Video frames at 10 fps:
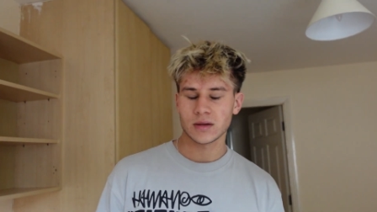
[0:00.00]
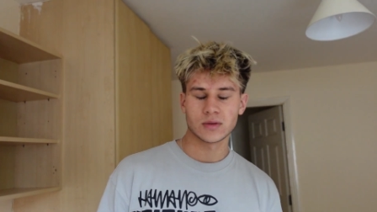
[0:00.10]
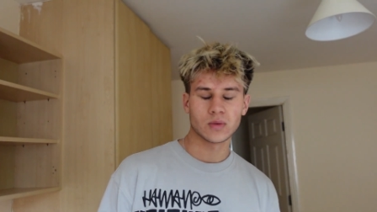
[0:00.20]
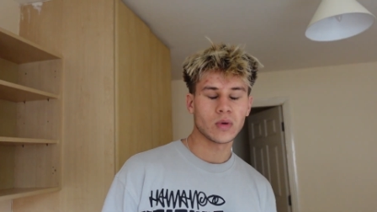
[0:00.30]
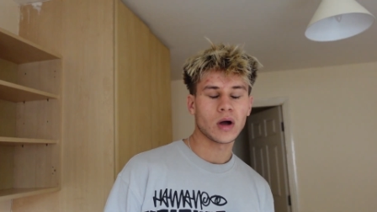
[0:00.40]

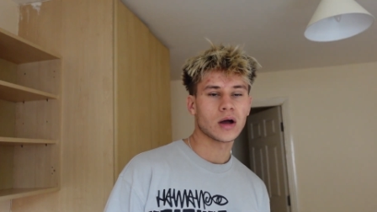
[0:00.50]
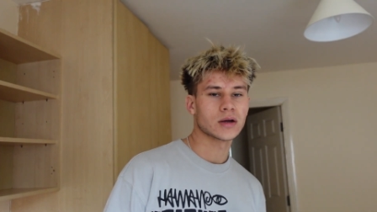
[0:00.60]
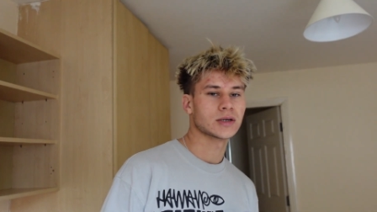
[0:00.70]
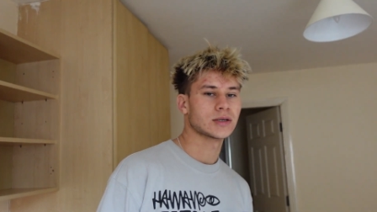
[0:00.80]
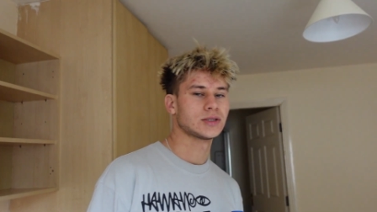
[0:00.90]
the
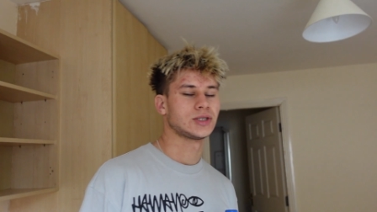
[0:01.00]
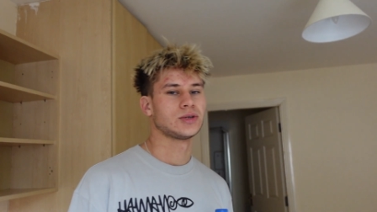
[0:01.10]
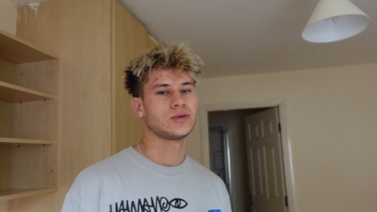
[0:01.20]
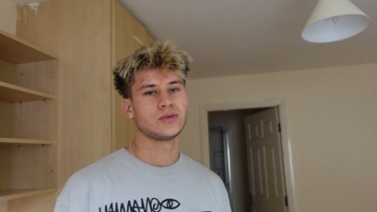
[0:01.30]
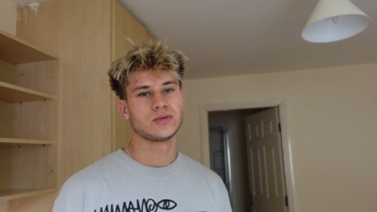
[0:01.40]
walk
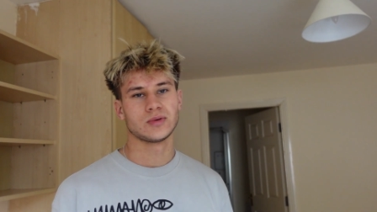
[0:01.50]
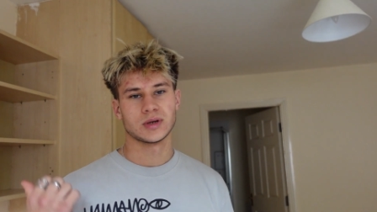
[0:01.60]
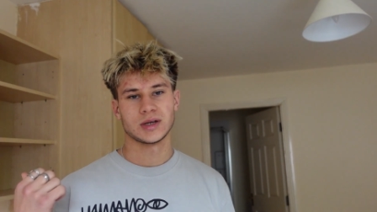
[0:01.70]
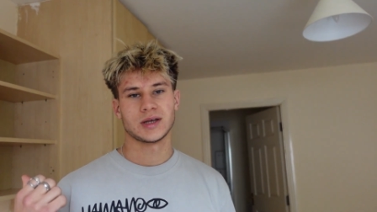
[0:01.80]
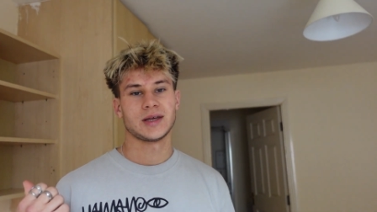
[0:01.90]
to
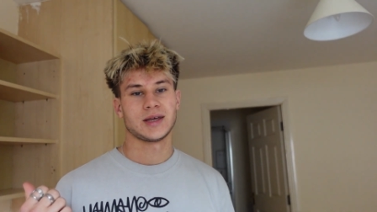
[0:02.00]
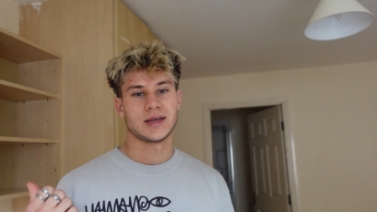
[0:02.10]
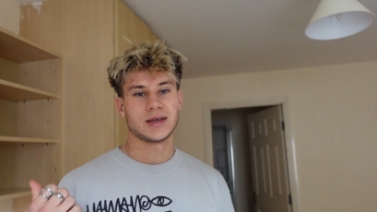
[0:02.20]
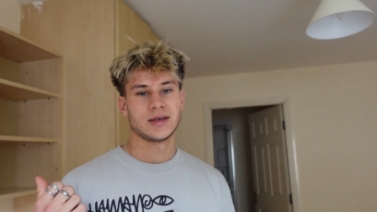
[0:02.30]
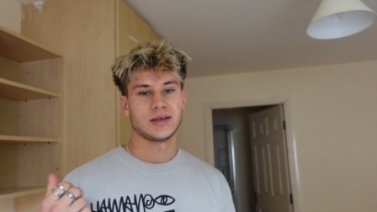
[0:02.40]

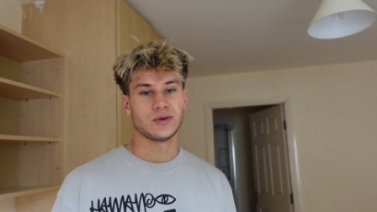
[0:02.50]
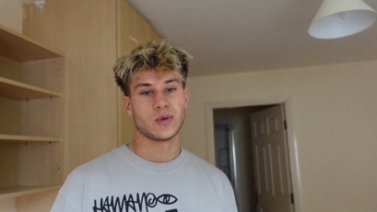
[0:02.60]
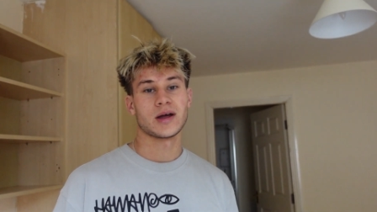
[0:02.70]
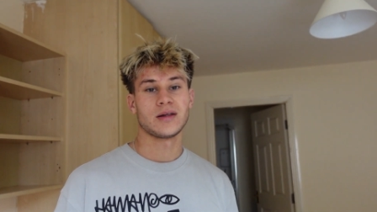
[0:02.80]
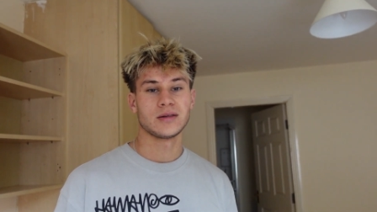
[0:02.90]

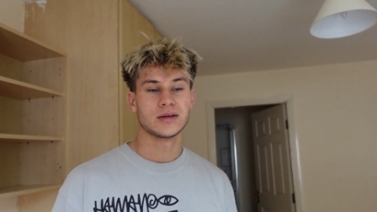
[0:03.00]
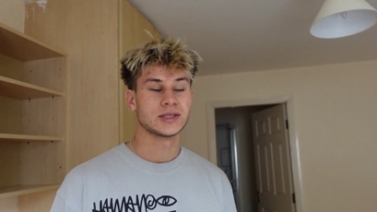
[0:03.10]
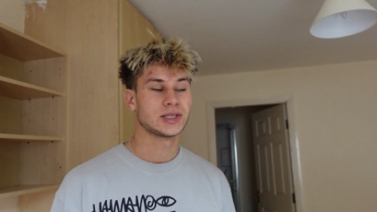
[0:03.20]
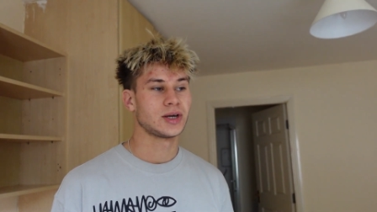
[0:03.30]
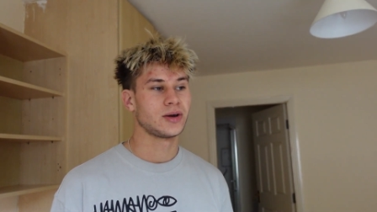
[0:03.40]
UL,
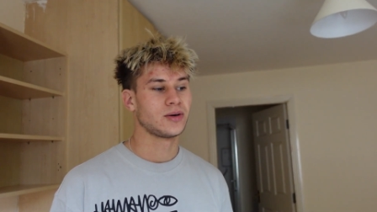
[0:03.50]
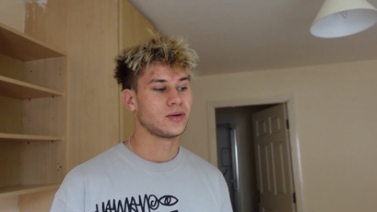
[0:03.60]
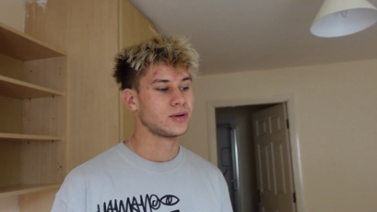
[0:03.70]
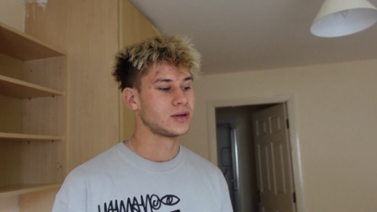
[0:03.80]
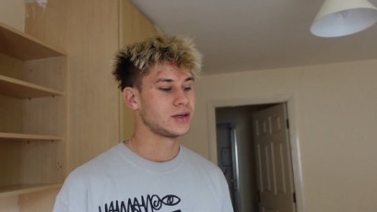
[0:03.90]

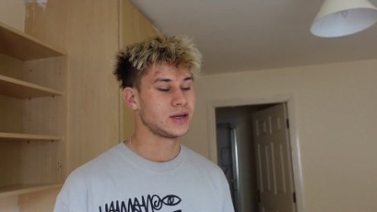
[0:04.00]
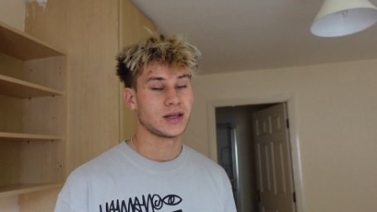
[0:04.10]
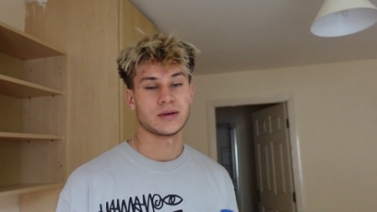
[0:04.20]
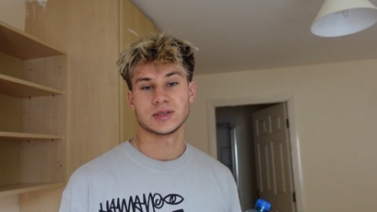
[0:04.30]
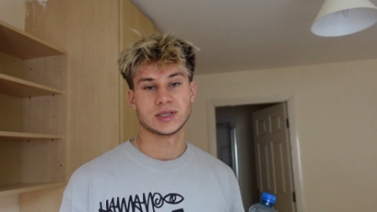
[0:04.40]
so
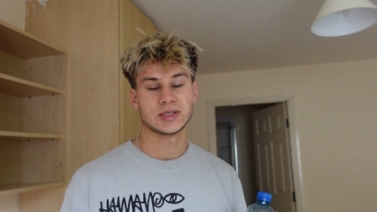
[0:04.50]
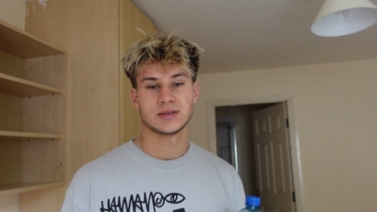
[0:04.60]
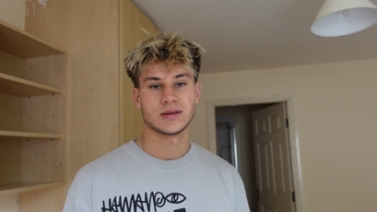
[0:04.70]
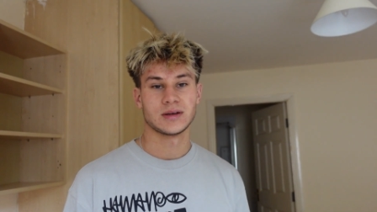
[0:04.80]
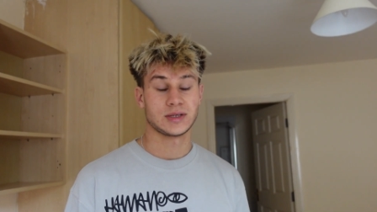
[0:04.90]
yeah, that
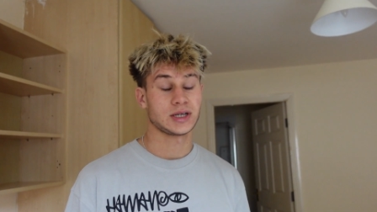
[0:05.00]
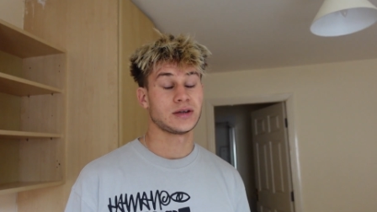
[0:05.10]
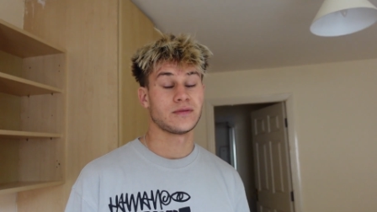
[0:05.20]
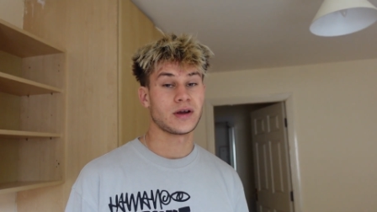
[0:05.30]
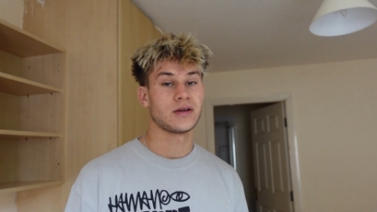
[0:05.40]
was was
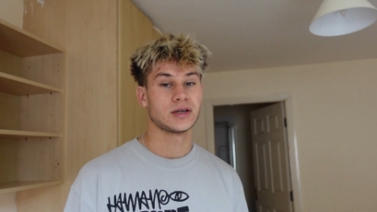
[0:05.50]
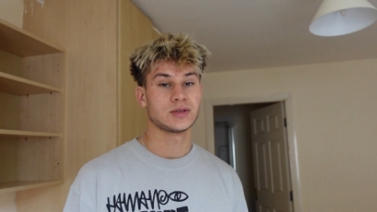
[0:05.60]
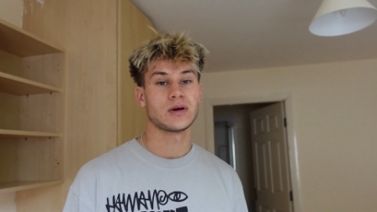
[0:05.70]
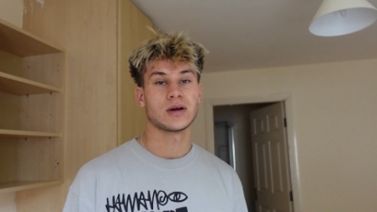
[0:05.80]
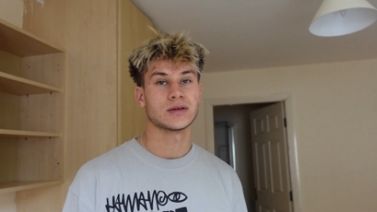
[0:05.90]
actually a very
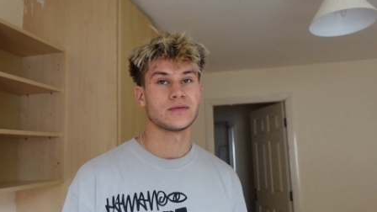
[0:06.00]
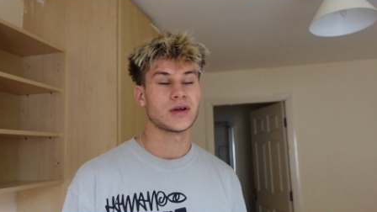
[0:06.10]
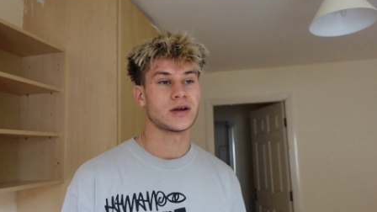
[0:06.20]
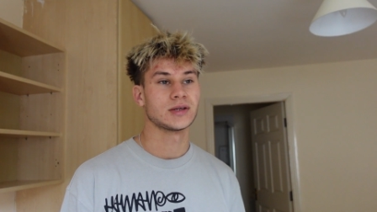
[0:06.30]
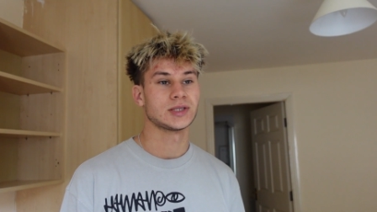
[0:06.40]
nice walk. In
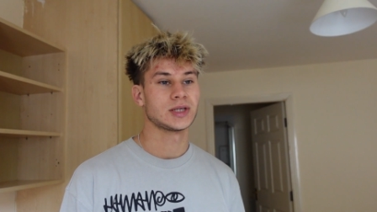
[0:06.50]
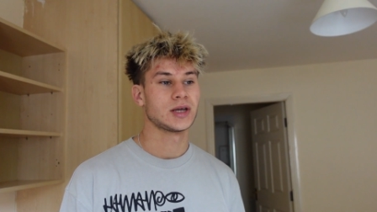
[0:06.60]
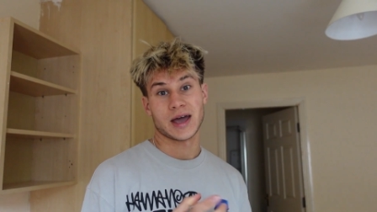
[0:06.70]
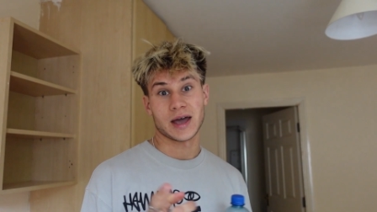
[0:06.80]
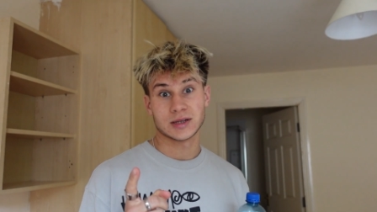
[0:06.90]
fairness,
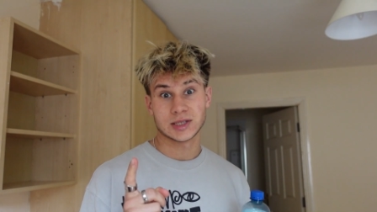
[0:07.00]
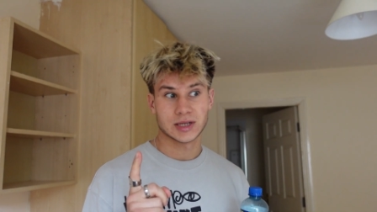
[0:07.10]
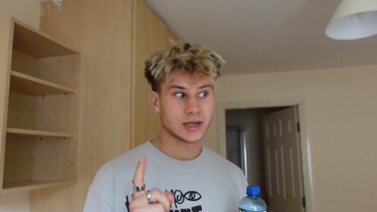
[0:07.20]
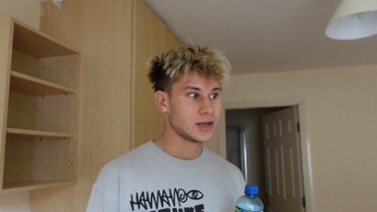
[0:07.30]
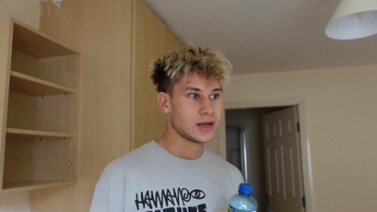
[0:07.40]
had
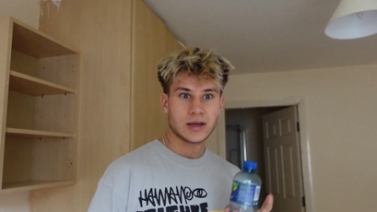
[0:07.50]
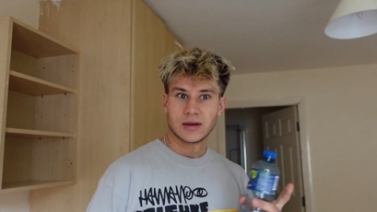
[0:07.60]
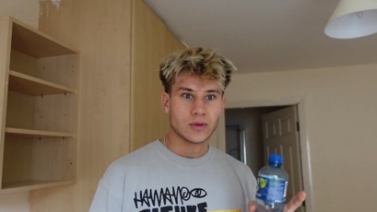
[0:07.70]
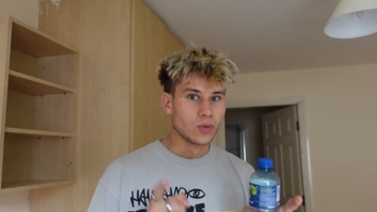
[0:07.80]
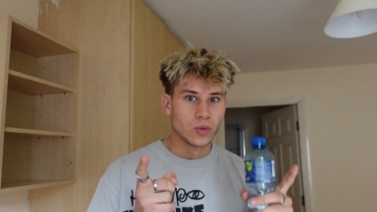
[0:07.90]

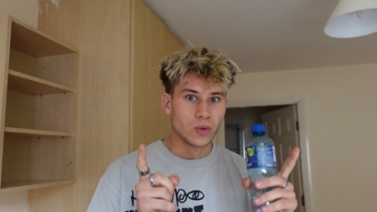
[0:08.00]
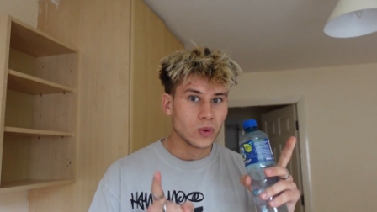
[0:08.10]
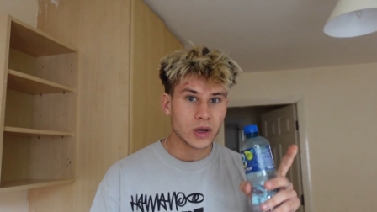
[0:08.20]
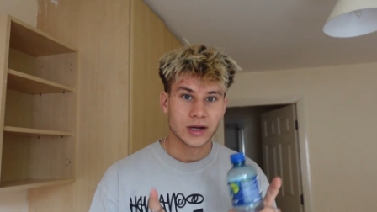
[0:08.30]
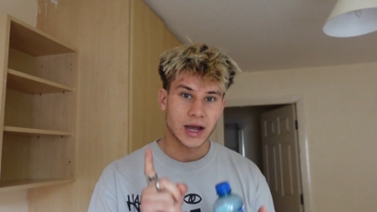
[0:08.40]

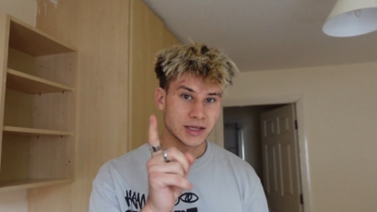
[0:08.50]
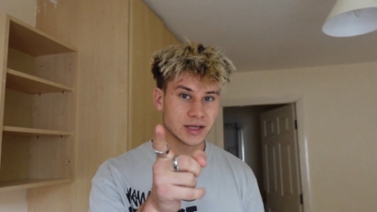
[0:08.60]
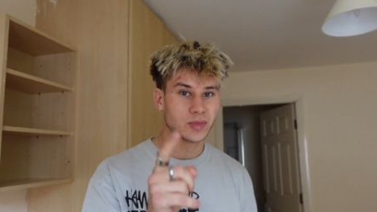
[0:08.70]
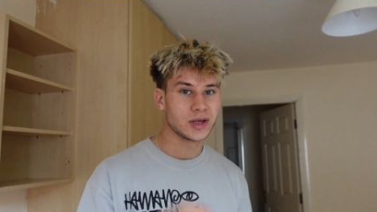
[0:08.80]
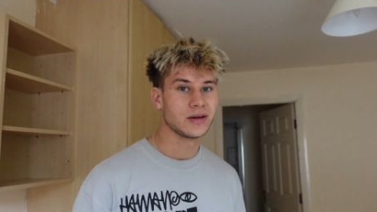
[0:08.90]
ooh had
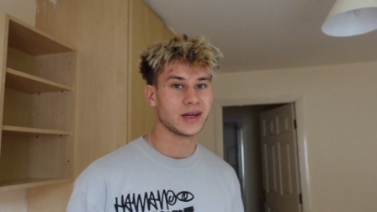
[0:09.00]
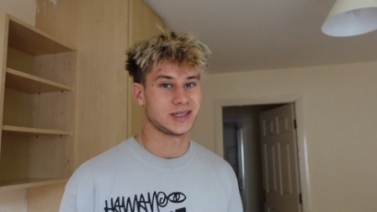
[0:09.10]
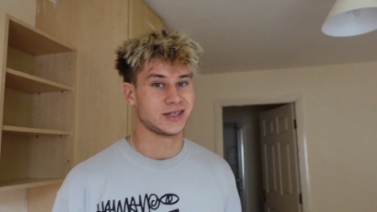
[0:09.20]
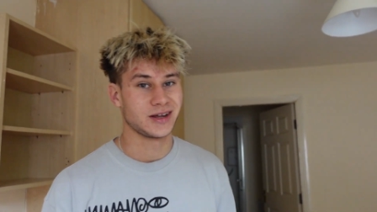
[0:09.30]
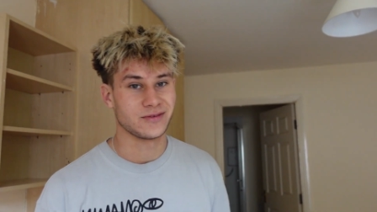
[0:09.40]
Camile
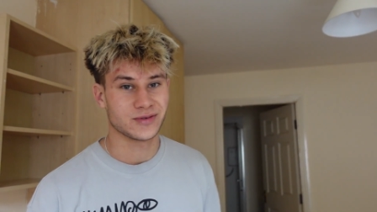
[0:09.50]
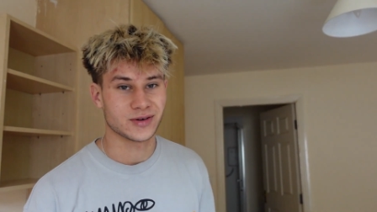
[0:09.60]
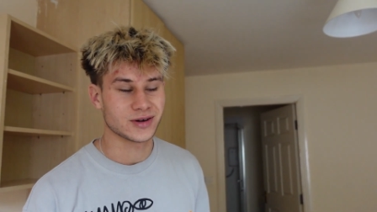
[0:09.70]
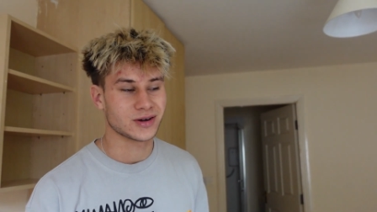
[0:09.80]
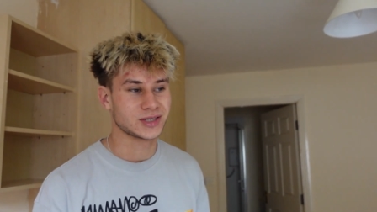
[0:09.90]
yesterday
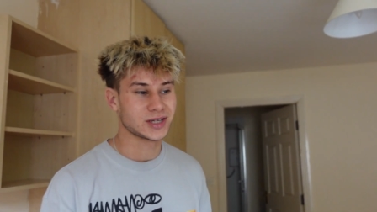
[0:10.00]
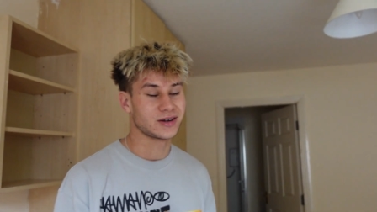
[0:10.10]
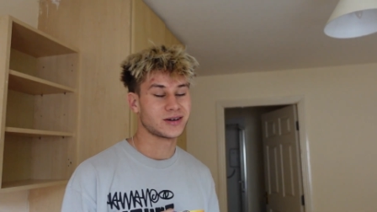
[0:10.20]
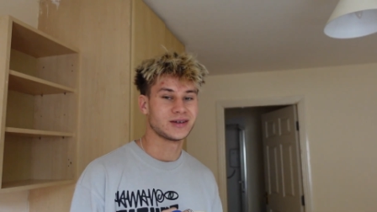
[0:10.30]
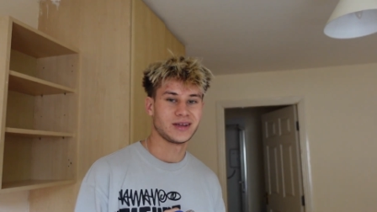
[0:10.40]
for
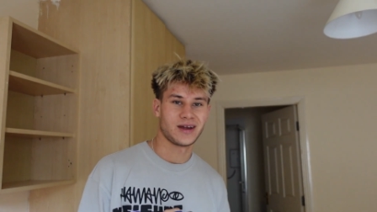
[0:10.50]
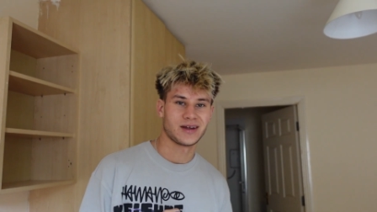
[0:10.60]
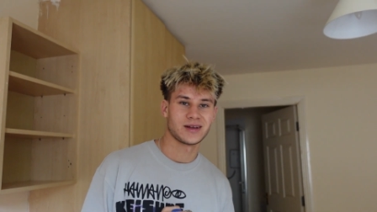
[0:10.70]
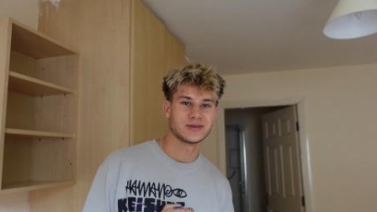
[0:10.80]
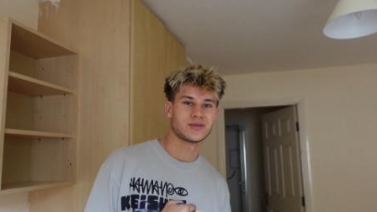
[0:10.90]
dinner.
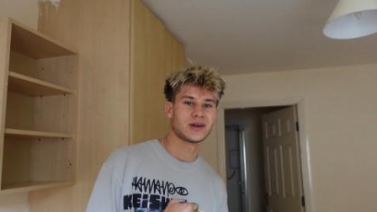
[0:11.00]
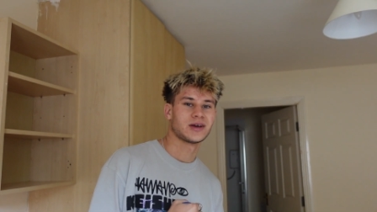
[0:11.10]
Yeah, that was very